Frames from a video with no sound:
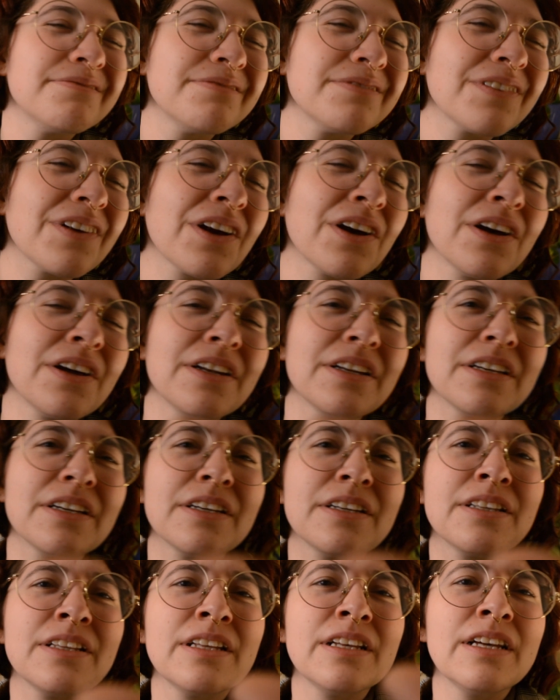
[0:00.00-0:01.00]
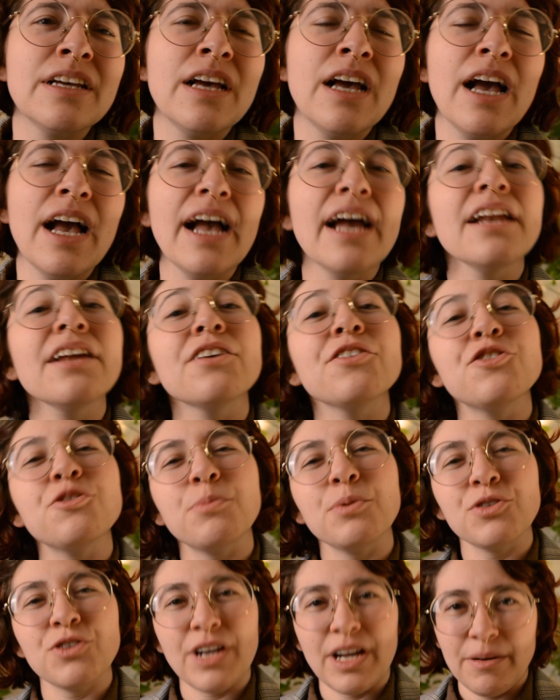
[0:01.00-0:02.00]
Good. And could you
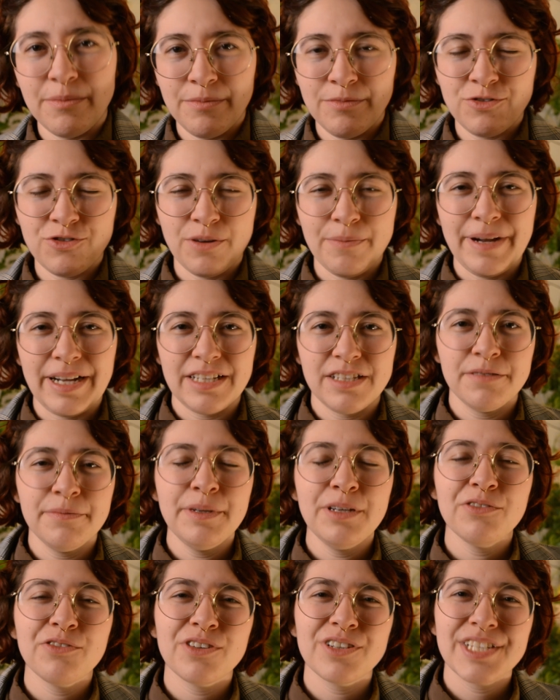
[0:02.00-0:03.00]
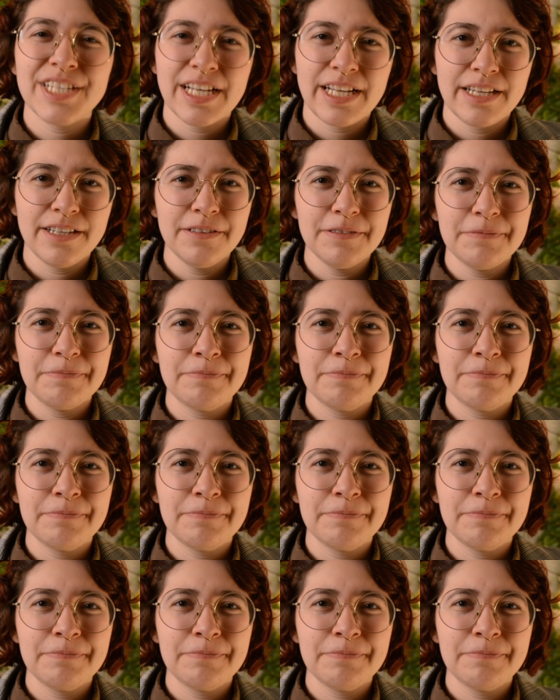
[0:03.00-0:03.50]
put your head straight back to me for a second?